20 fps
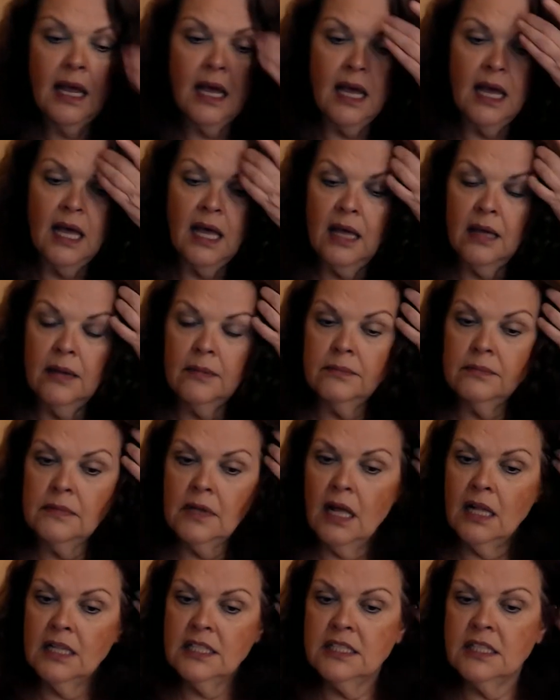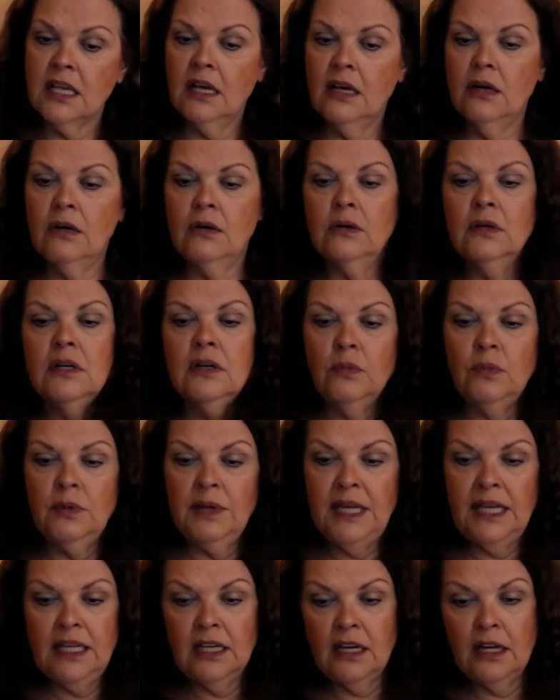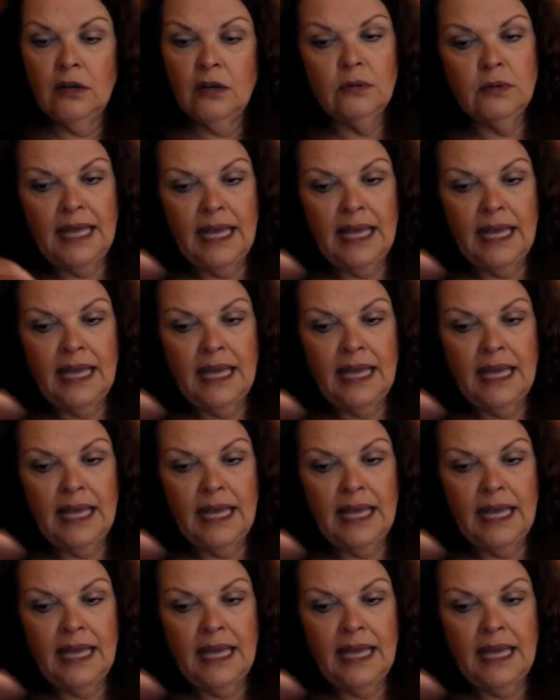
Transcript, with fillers: Um, also, we, you know,